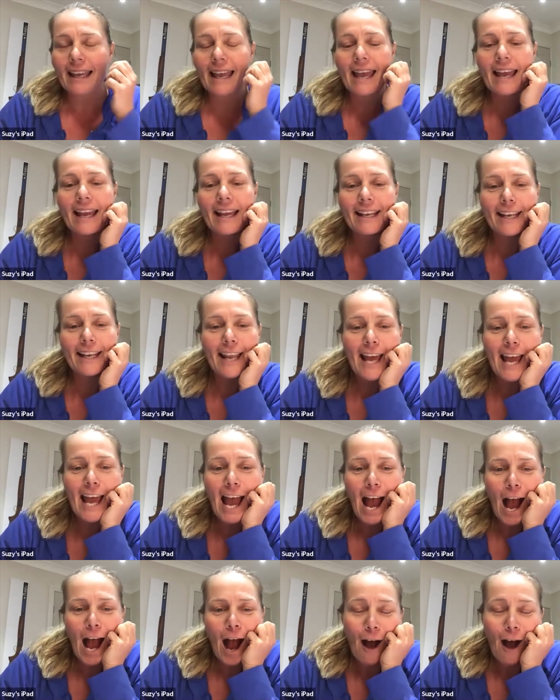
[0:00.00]
And
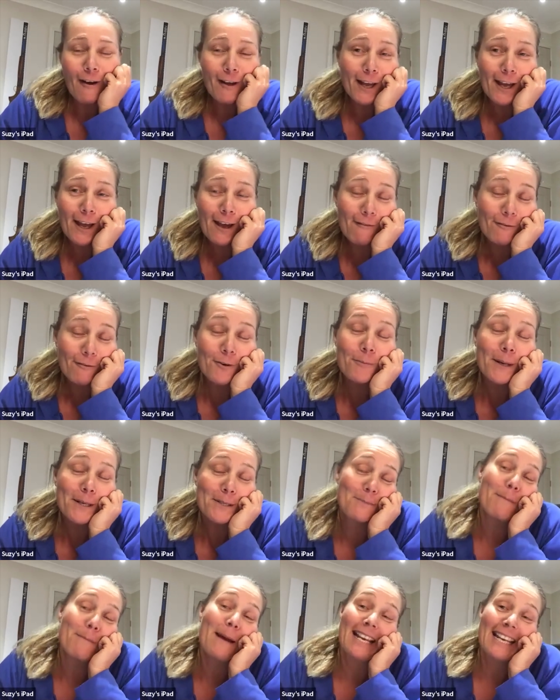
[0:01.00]
I have
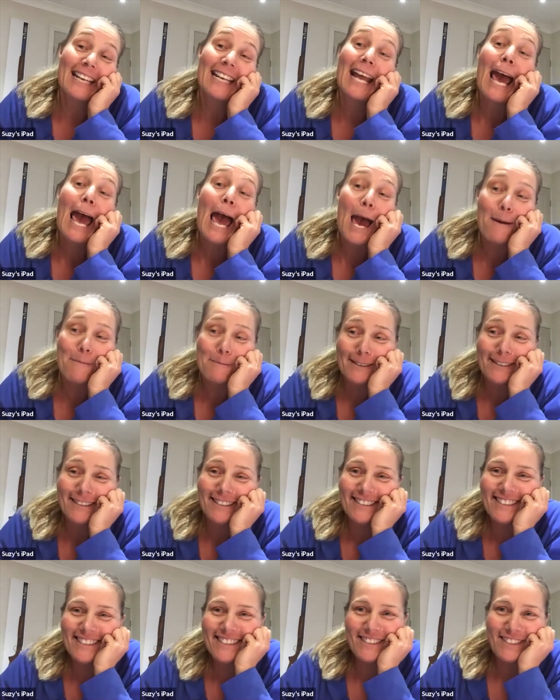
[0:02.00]
almost made it a habit